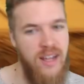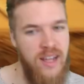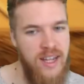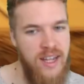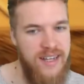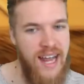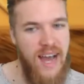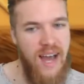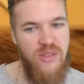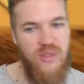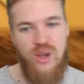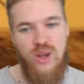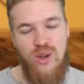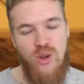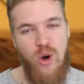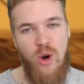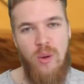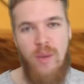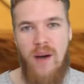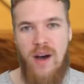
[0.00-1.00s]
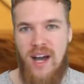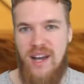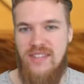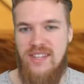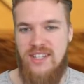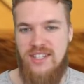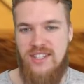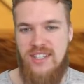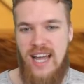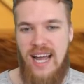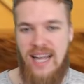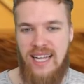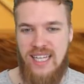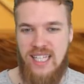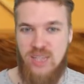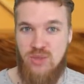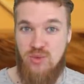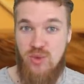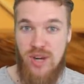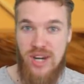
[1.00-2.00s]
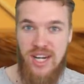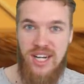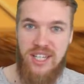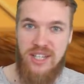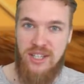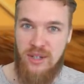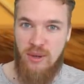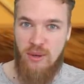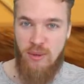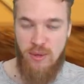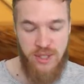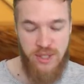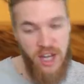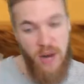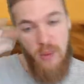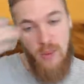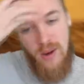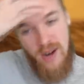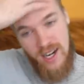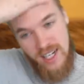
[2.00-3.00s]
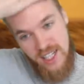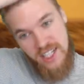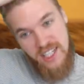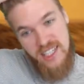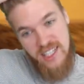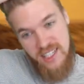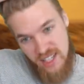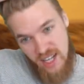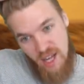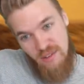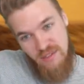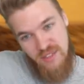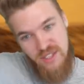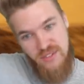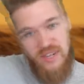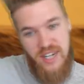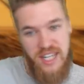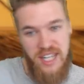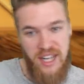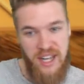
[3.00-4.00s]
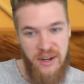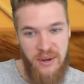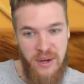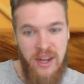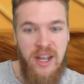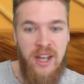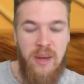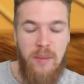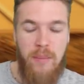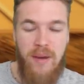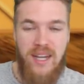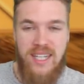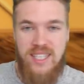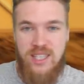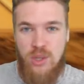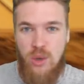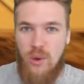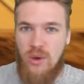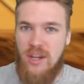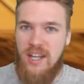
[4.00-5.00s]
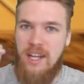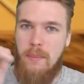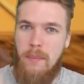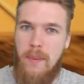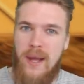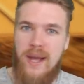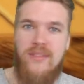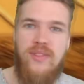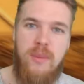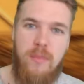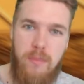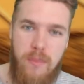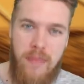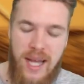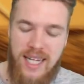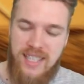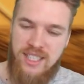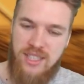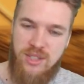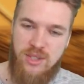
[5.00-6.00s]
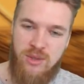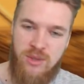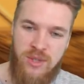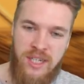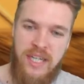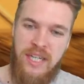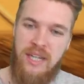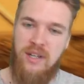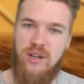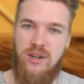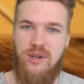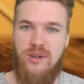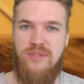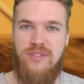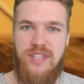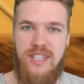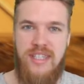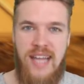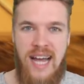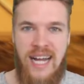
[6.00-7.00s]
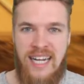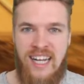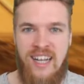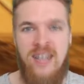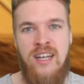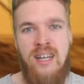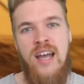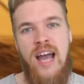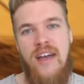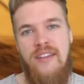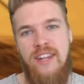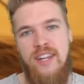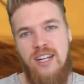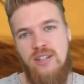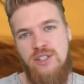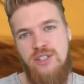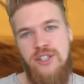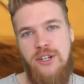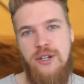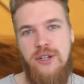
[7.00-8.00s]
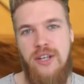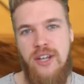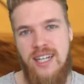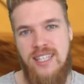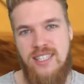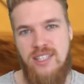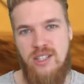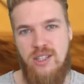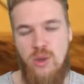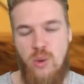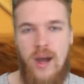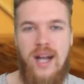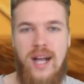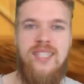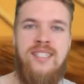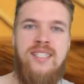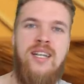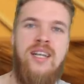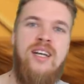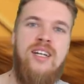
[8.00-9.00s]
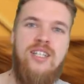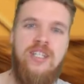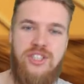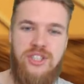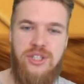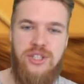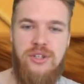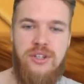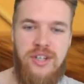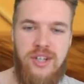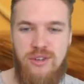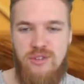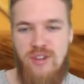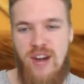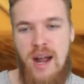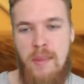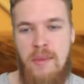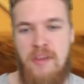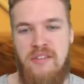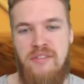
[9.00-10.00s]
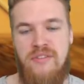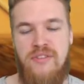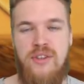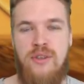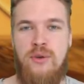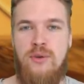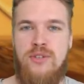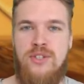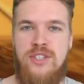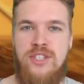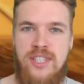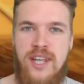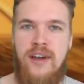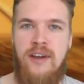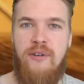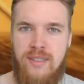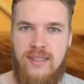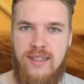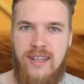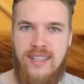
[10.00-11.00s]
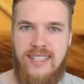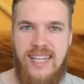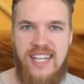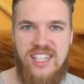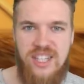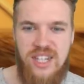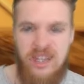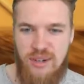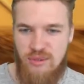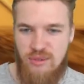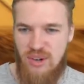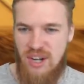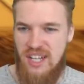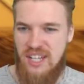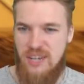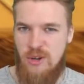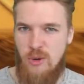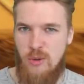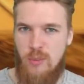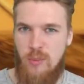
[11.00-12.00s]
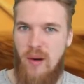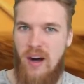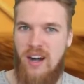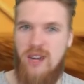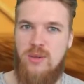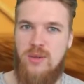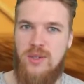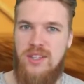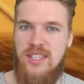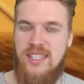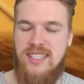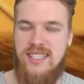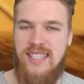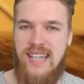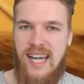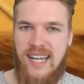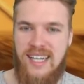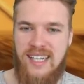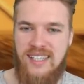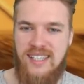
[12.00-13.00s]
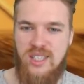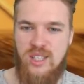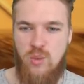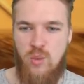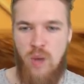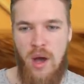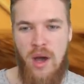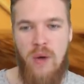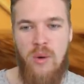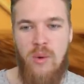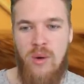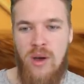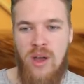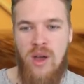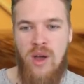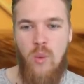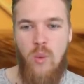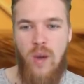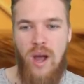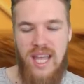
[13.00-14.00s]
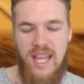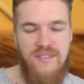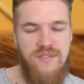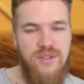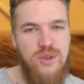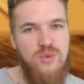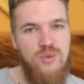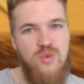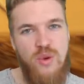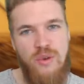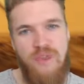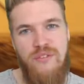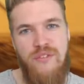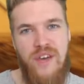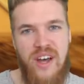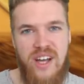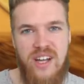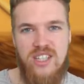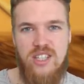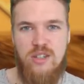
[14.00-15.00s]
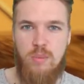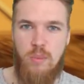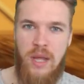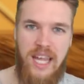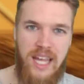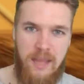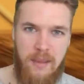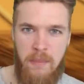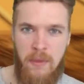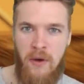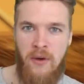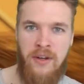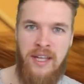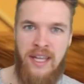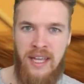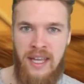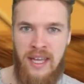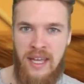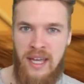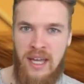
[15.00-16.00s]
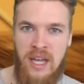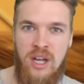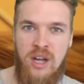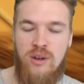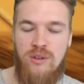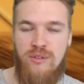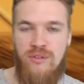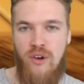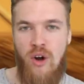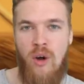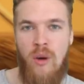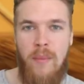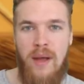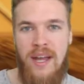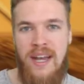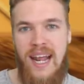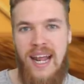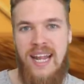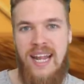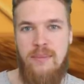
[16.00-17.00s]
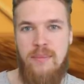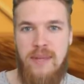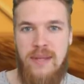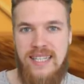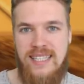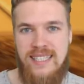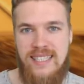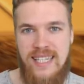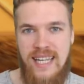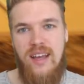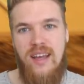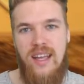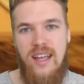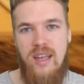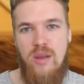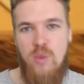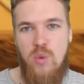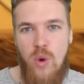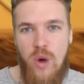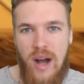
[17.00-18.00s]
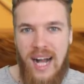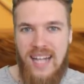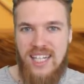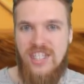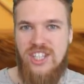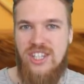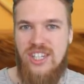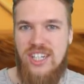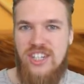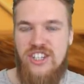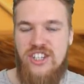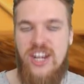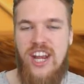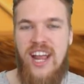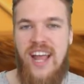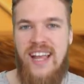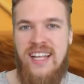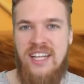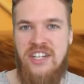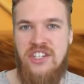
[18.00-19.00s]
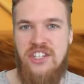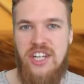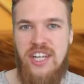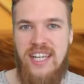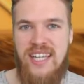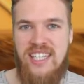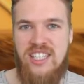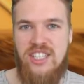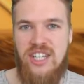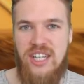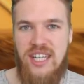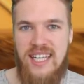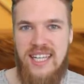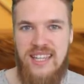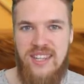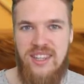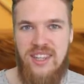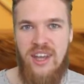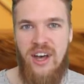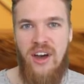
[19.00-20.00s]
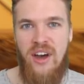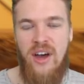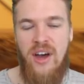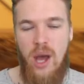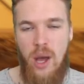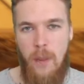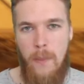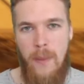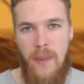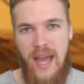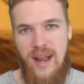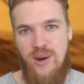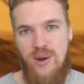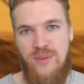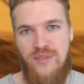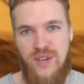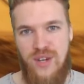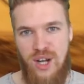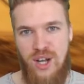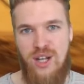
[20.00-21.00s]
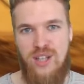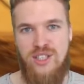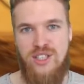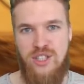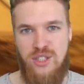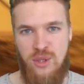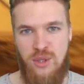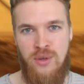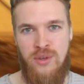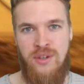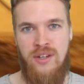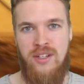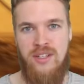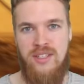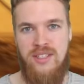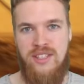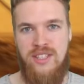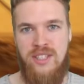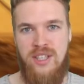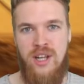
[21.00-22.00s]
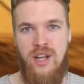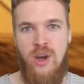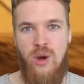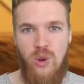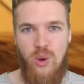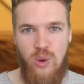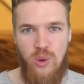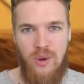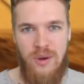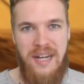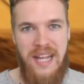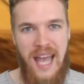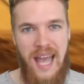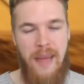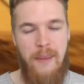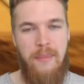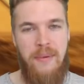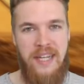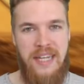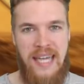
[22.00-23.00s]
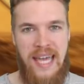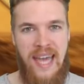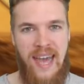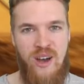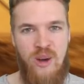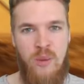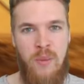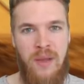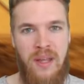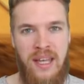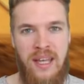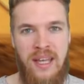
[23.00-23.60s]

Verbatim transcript: Now the lore behind this dagger is really cool, so we're actually going to start off this video by talking about the backstory of the dagger and then I'll show you guys the quest so you can grab it for yourself. There's actually a really cool bug with this dagger as well, where if you reverse pickpocket it from an N P C, it will actually change into either a pair of glass gauntlets or an ebony helmet.